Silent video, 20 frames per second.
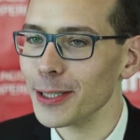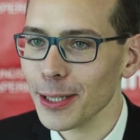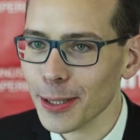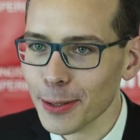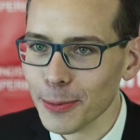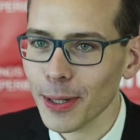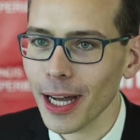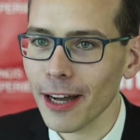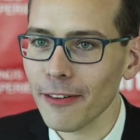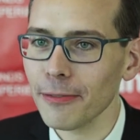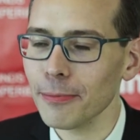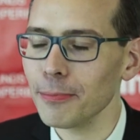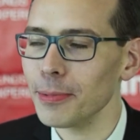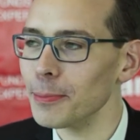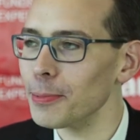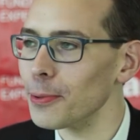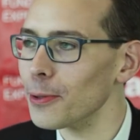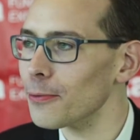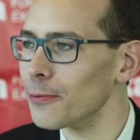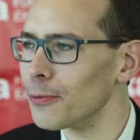We have
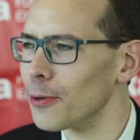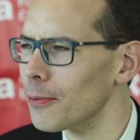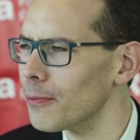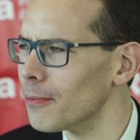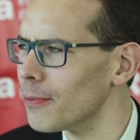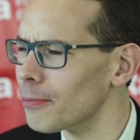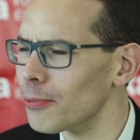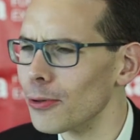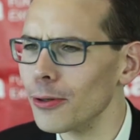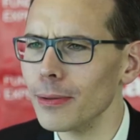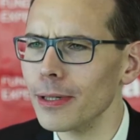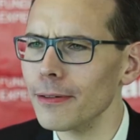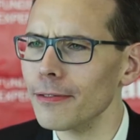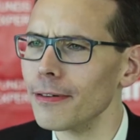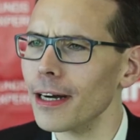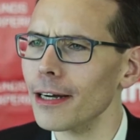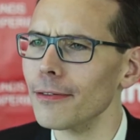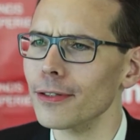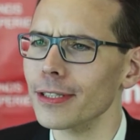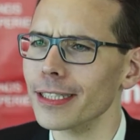people from probably
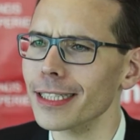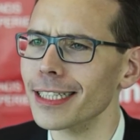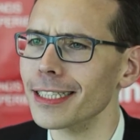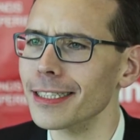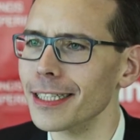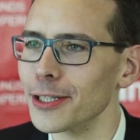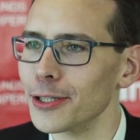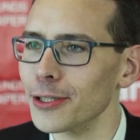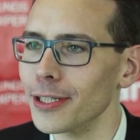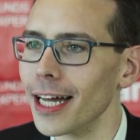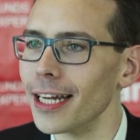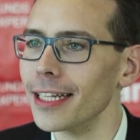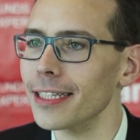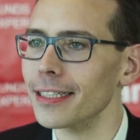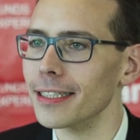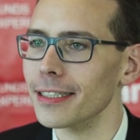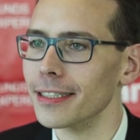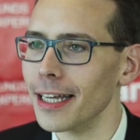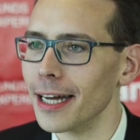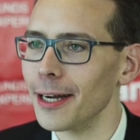5 or 6
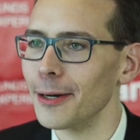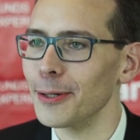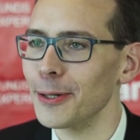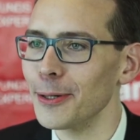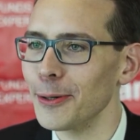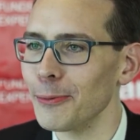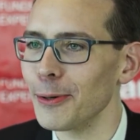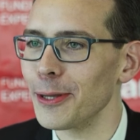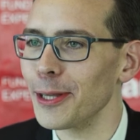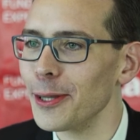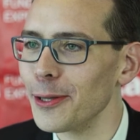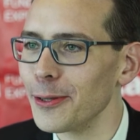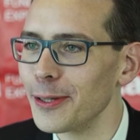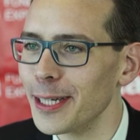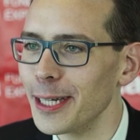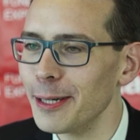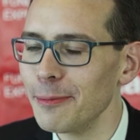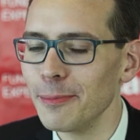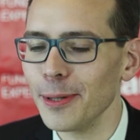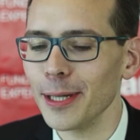nationalities now within the
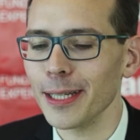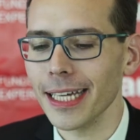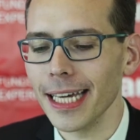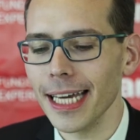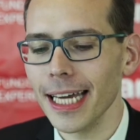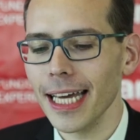team, but